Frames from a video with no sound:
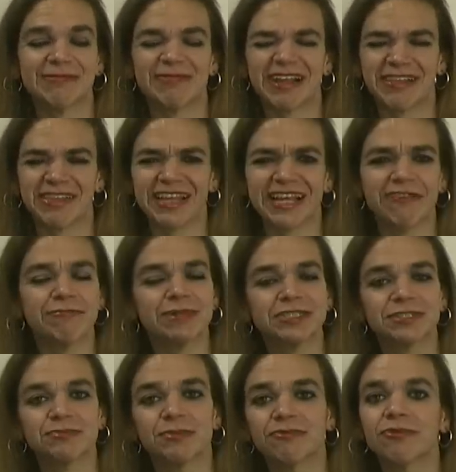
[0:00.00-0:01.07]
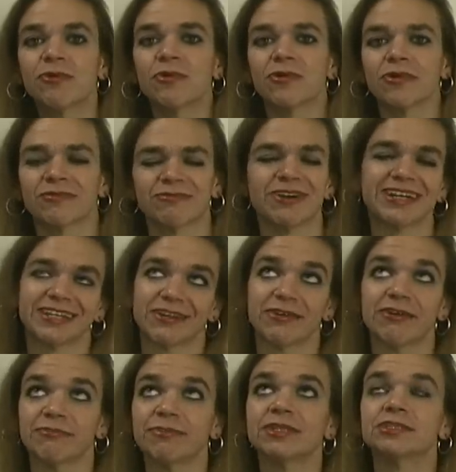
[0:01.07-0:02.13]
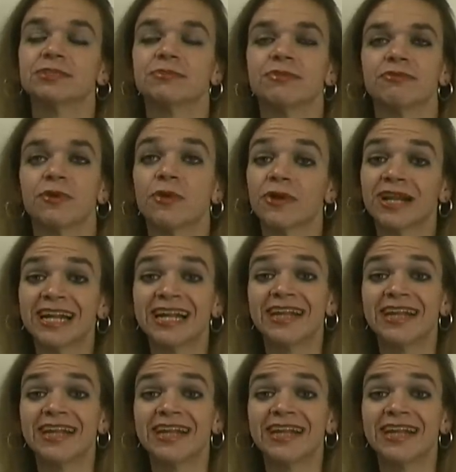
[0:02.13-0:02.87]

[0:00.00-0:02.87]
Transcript: I think I've mentioned before, well, I know I've mentioned before,